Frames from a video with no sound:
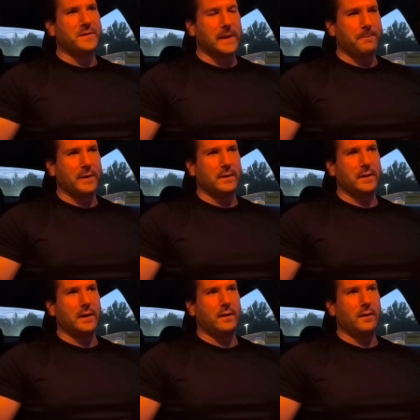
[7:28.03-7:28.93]

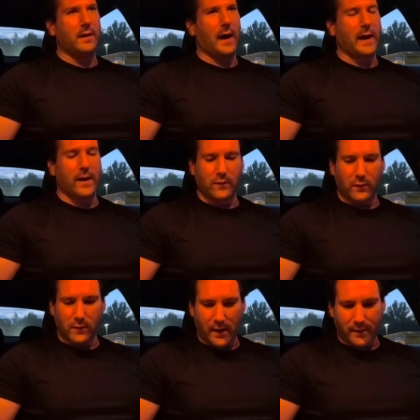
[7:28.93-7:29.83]
kind of
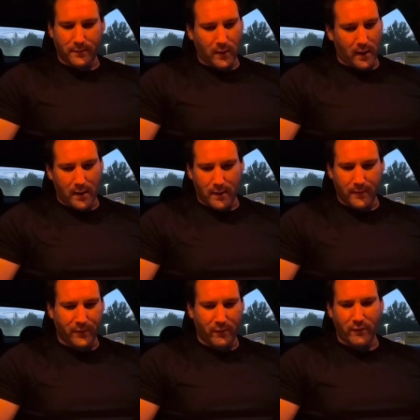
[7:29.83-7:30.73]
do, like,
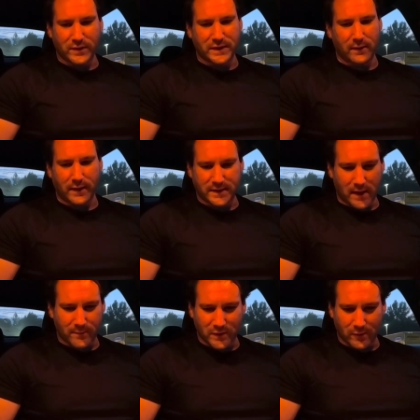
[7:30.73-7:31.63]
if you've ever seen like
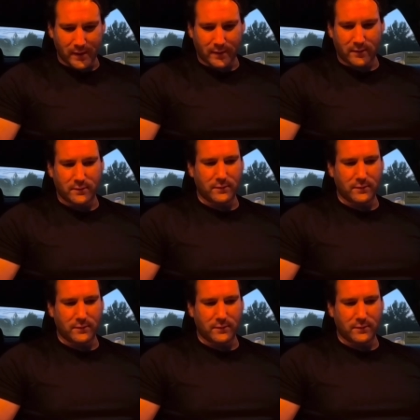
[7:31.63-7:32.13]
Sam Sulik